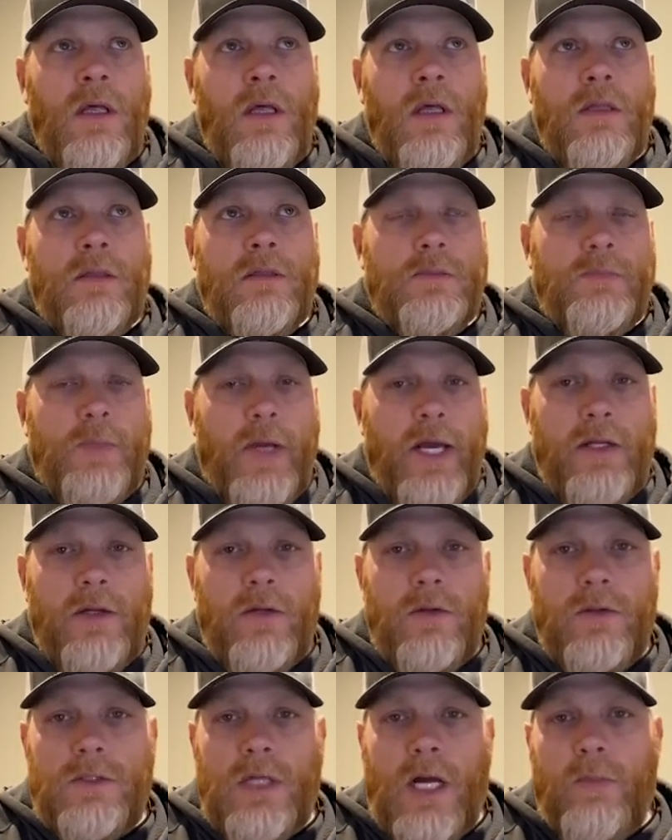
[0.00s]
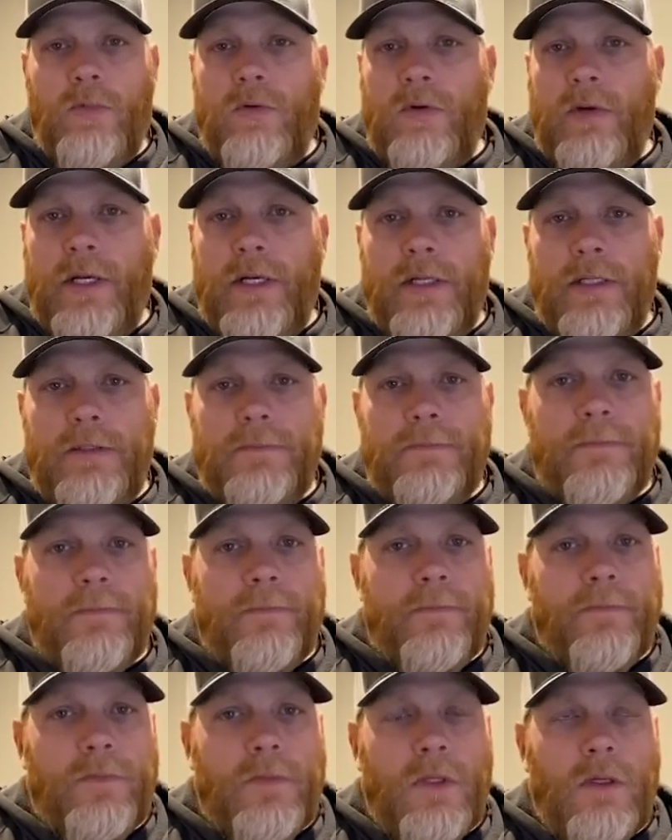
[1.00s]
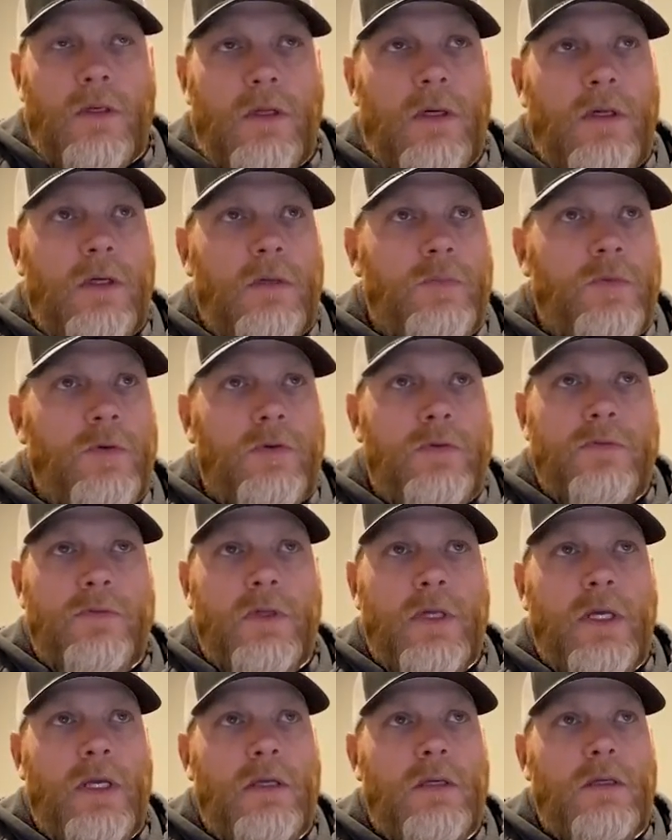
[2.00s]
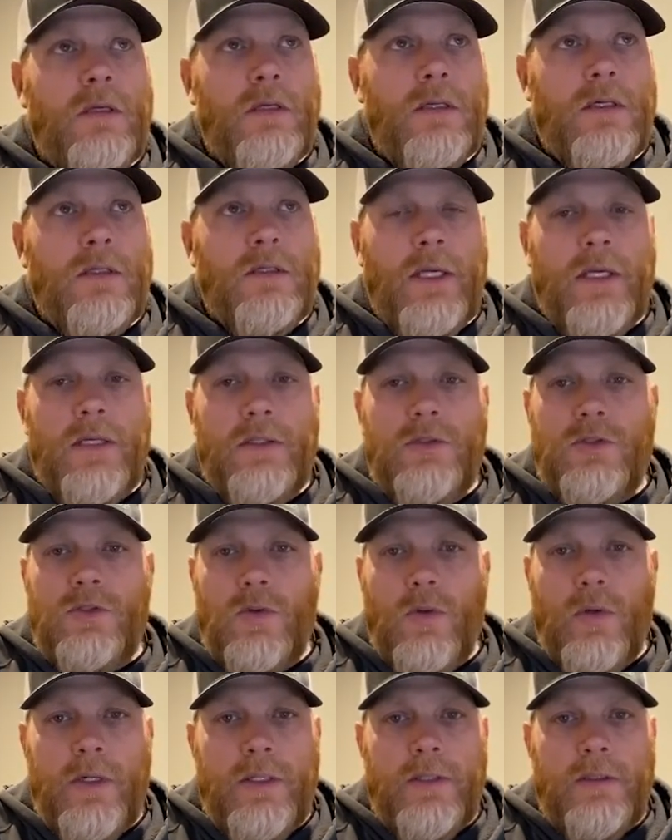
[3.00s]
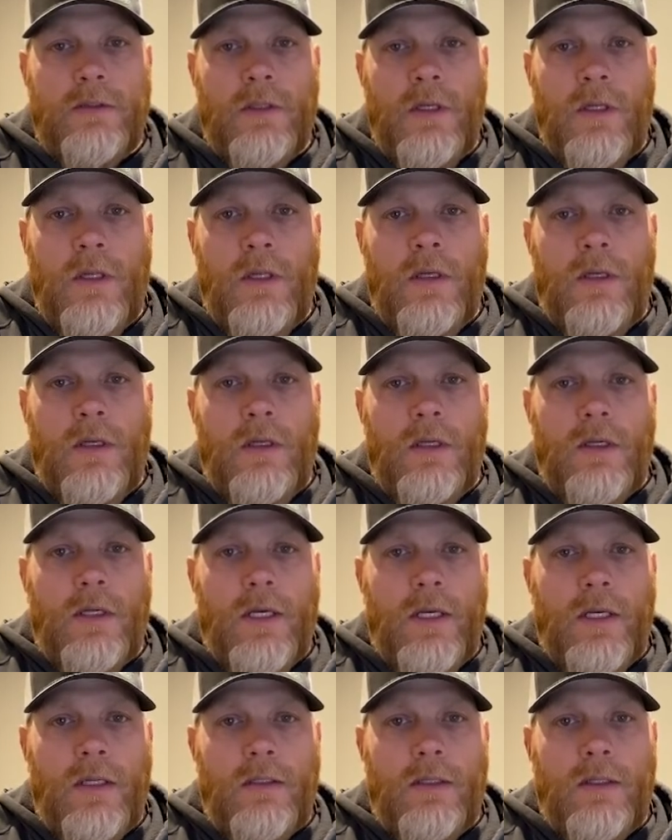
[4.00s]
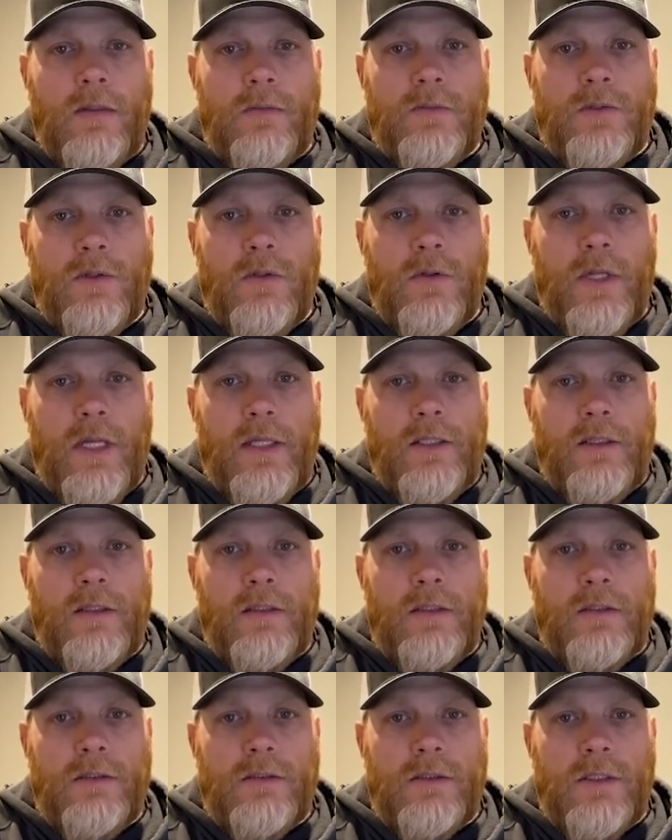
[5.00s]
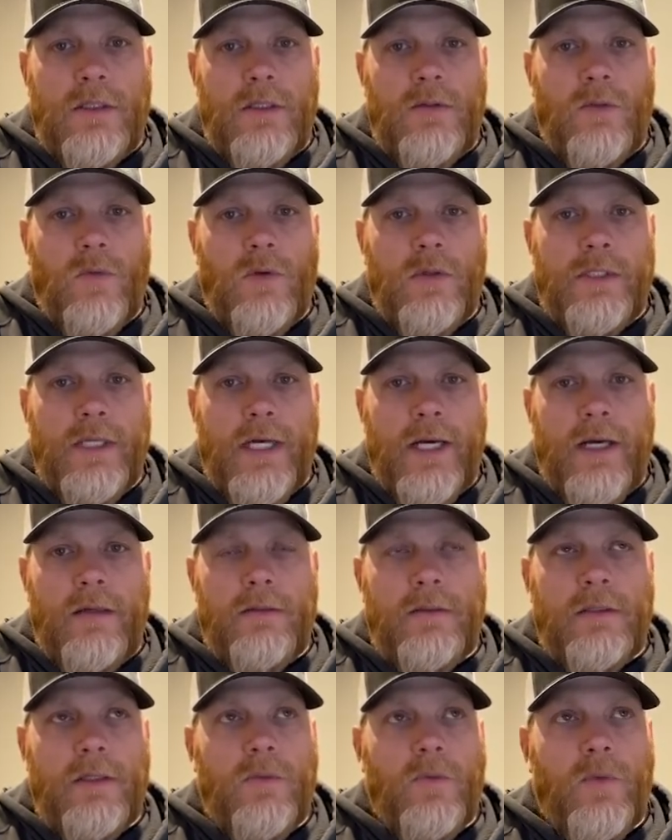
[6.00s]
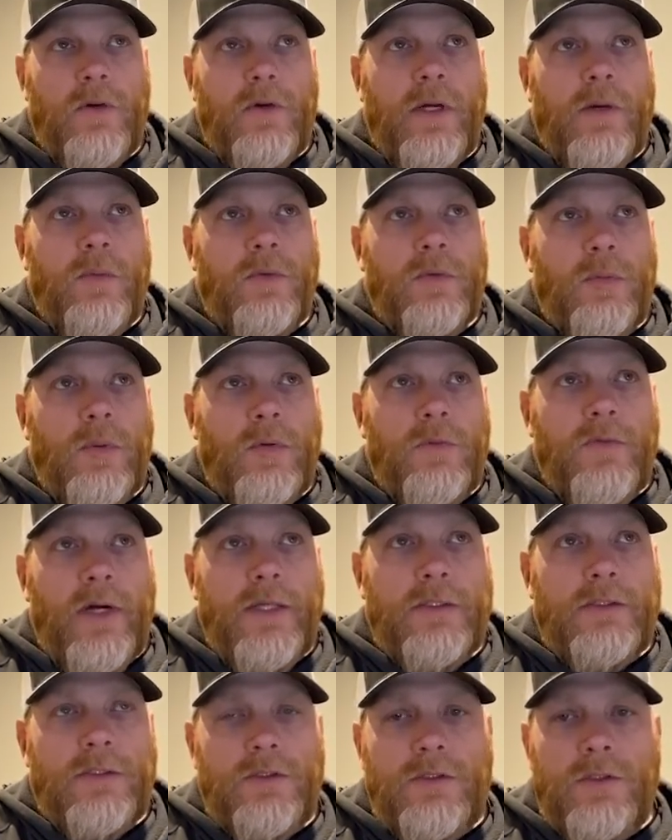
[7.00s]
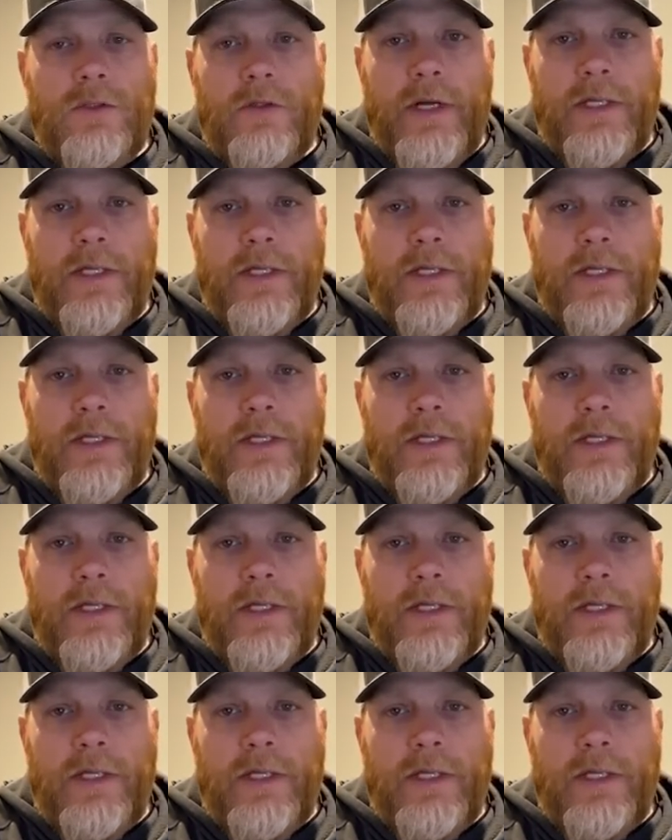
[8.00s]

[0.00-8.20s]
patio is operating beautifully, and they enjoy it. And I'm so glad that this worked out and we were able to provide such a great